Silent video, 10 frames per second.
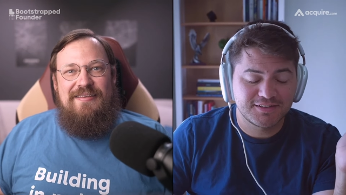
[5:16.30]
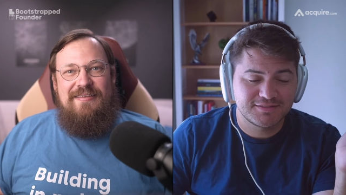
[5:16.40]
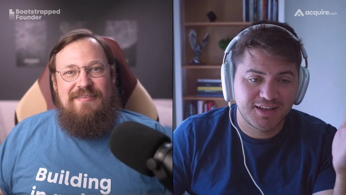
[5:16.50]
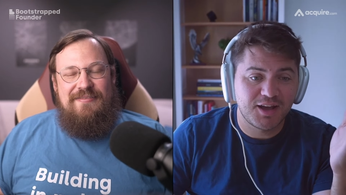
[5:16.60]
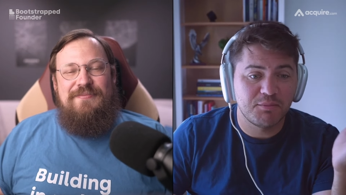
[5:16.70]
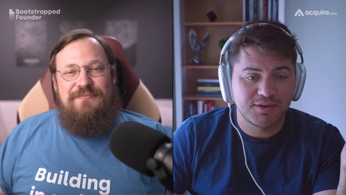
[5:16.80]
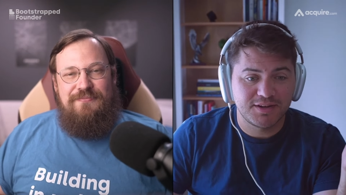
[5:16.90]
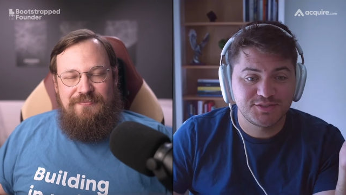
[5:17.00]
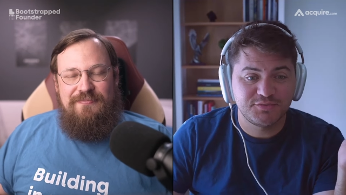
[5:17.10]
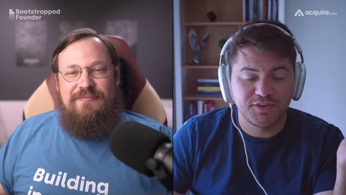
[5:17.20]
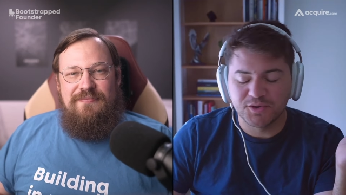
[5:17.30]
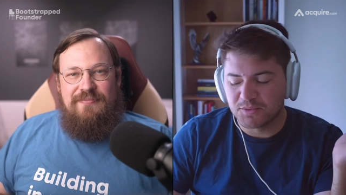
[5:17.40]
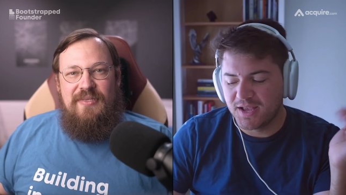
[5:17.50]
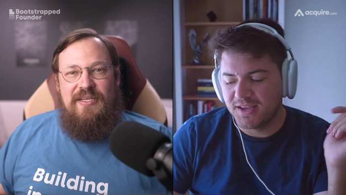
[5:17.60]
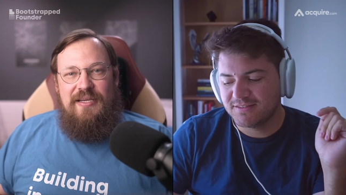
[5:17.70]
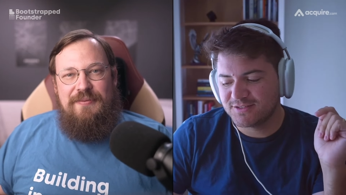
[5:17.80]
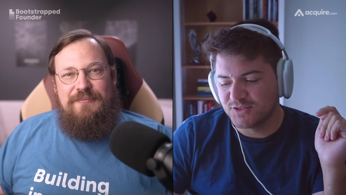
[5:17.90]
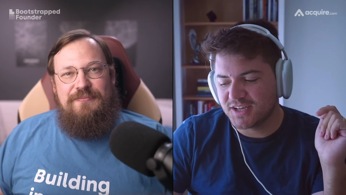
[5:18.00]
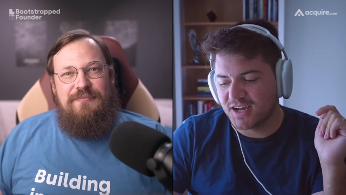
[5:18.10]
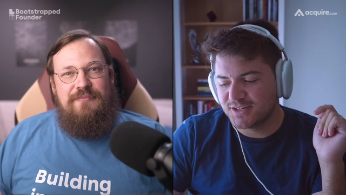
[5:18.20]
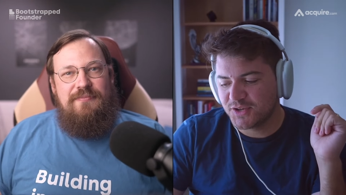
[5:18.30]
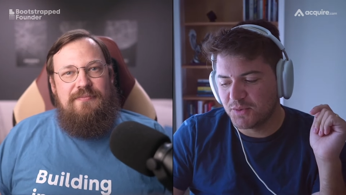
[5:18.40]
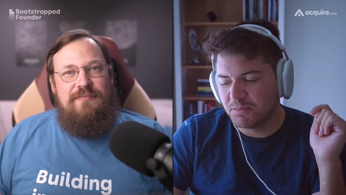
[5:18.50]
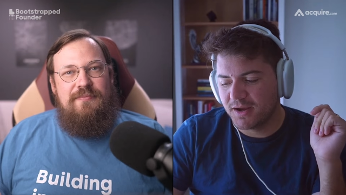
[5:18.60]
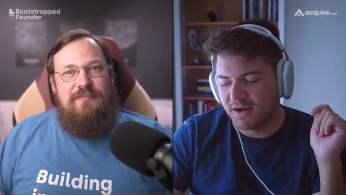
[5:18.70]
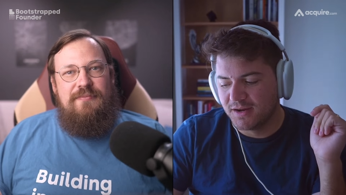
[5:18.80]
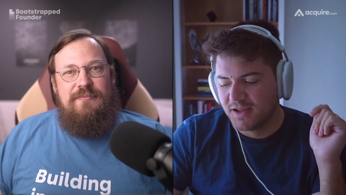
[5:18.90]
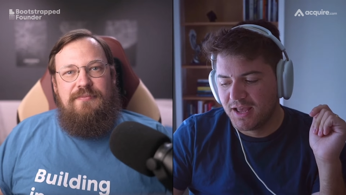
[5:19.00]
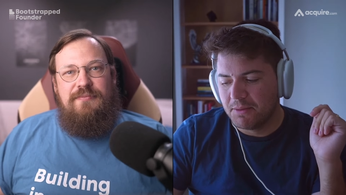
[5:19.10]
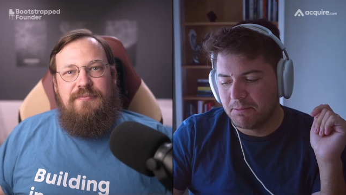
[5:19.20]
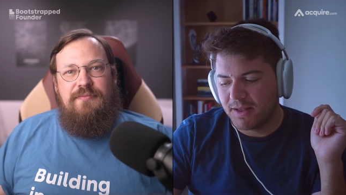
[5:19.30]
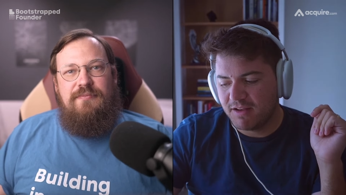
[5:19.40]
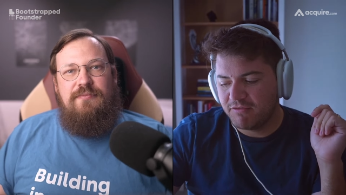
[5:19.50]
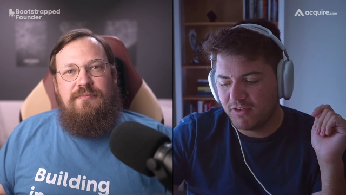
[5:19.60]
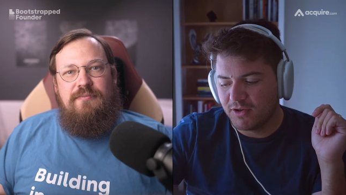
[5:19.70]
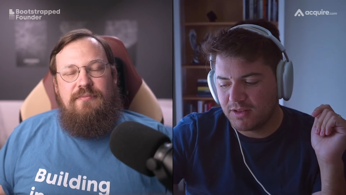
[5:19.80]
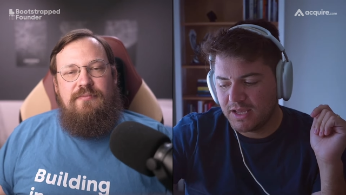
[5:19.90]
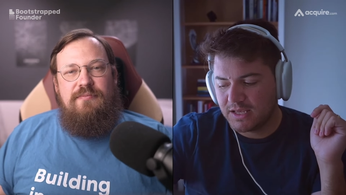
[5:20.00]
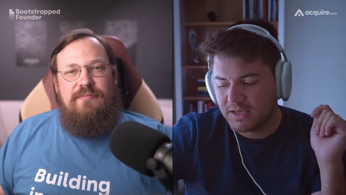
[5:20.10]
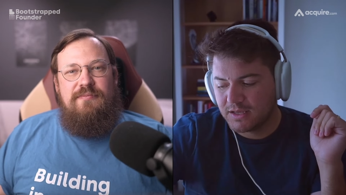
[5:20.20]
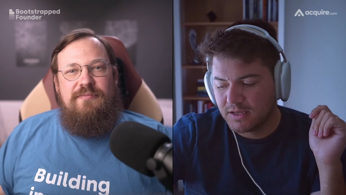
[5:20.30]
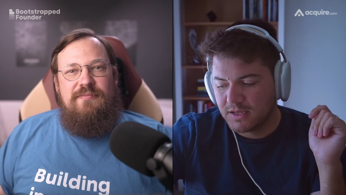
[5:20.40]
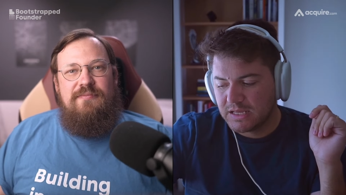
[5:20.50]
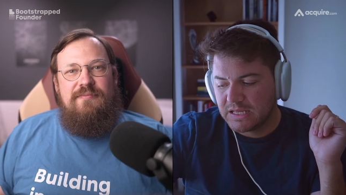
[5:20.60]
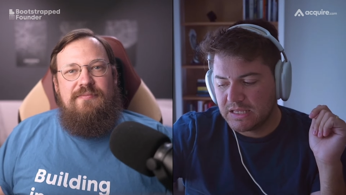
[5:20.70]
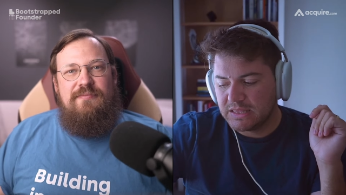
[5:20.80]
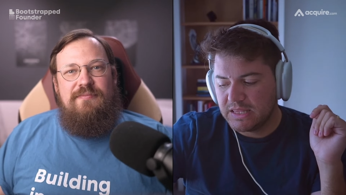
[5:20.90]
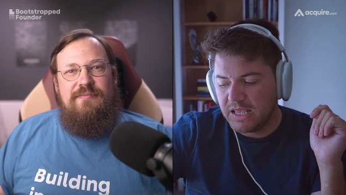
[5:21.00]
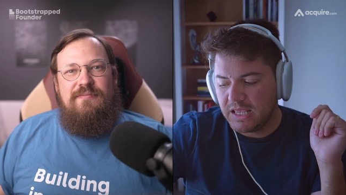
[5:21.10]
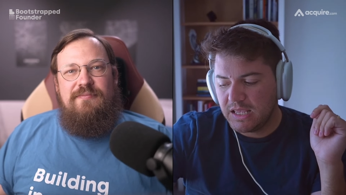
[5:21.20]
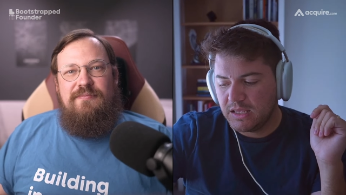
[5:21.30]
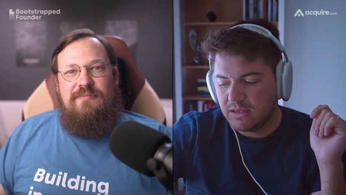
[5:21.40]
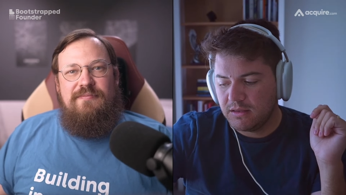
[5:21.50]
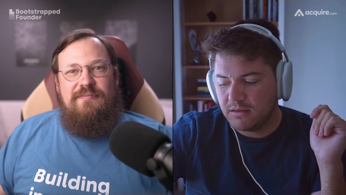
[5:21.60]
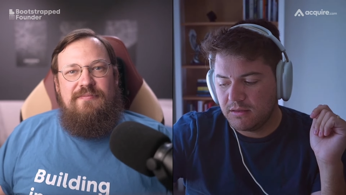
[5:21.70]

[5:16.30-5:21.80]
Speaker 1: companies feel right so it's hard to compare but i feel like they